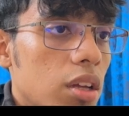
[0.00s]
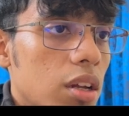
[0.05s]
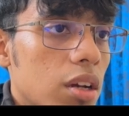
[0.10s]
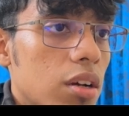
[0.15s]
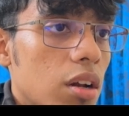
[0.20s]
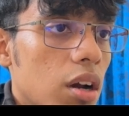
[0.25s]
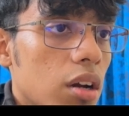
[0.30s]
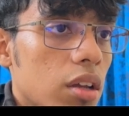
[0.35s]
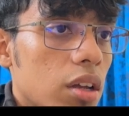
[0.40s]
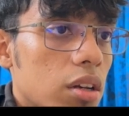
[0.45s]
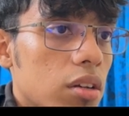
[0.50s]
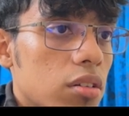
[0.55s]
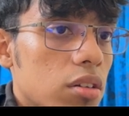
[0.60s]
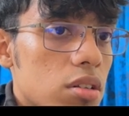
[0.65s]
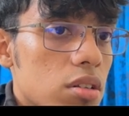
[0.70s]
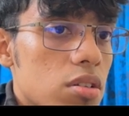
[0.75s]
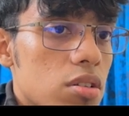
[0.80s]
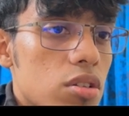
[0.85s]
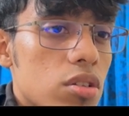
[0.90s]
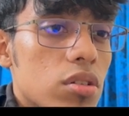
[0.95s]

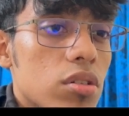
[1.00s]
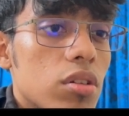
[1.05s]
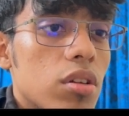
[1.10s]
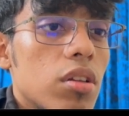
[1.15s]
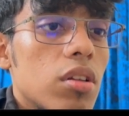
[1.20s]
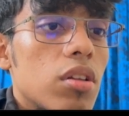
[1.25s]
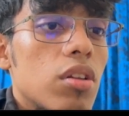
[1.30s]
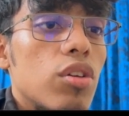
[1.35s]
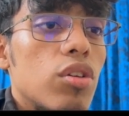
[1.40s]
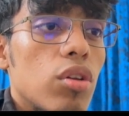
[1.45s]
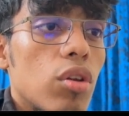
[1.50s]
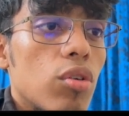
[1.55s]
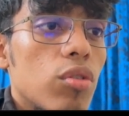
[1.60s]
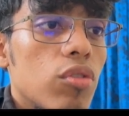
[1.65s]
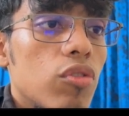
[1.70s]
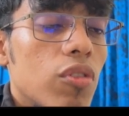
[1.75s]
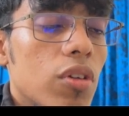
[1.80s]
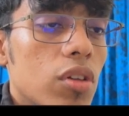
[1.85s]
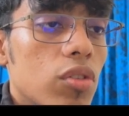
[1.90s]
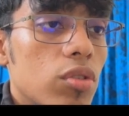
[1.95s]
targeted node
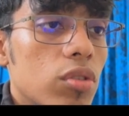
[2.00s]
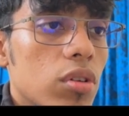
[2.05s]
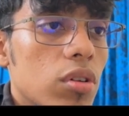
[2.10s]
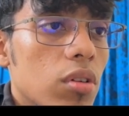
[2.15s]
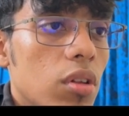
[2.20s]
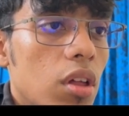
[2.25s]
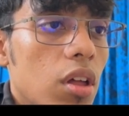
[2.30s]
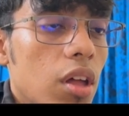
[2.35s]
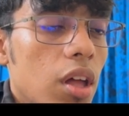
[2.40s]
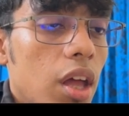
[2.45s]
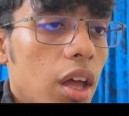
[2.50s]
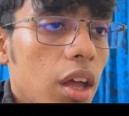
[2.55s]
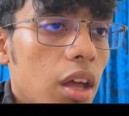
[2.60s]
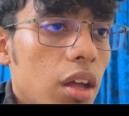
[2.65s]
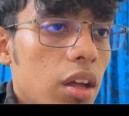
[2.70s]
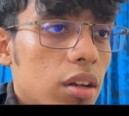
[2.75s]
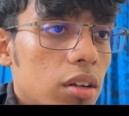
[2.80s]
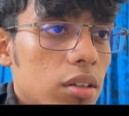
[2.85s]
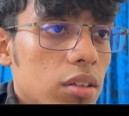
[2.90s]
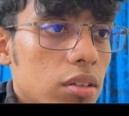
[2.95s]
value
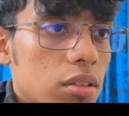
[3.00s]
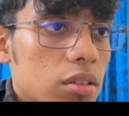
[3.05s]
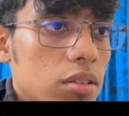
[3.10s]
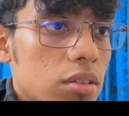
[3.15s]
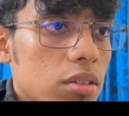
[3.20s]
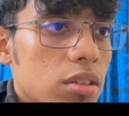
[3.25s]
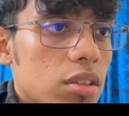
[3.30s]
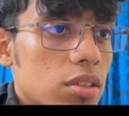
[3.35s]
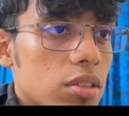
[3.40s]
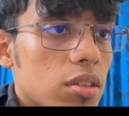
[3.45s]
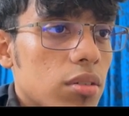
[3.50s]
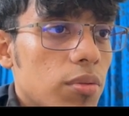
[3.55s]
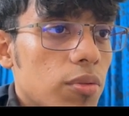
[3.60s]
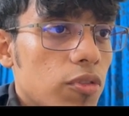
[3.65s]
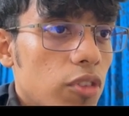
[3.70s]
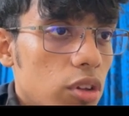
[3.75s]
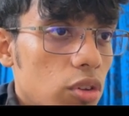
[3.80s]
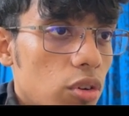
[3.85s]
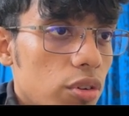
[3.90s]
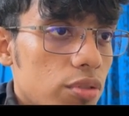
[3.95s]
and this value of